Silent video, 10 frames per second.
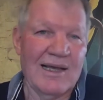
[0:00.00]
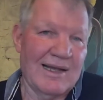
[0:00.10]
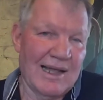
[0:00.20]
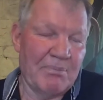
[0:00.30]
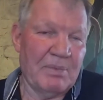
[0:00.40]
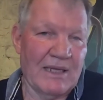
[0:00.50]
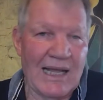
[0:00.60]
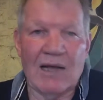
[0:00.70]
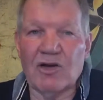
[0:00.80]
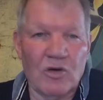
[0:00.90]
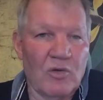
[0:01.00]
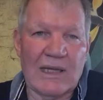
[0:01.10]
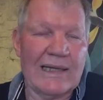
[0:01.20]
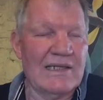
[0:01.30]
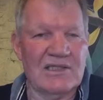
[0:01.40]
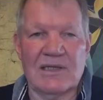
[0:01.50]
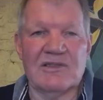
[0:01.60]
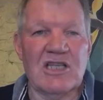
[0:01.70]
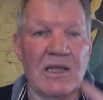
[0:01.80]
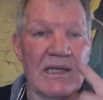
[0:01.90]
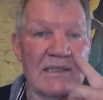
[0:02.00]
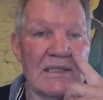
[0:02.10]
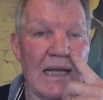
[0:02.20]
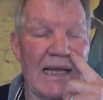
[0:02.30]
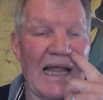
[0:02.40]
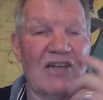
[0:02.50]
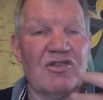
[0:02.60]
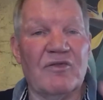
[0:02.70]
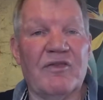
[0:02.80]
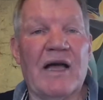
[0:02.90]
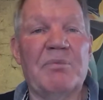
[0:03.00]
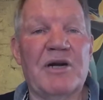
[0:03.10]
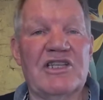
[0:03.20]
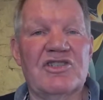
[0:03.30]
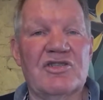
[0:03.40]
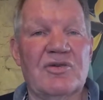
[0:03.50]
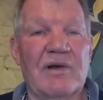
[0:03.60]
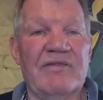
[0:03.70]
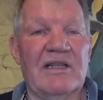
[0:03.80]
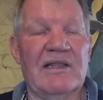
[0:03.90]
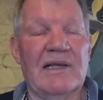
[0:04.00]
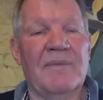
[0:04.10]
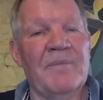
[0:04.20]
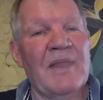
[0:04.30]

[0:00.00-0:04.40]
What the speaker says: and up and down and all that kind of stuff. So there's a natural vibration to everything.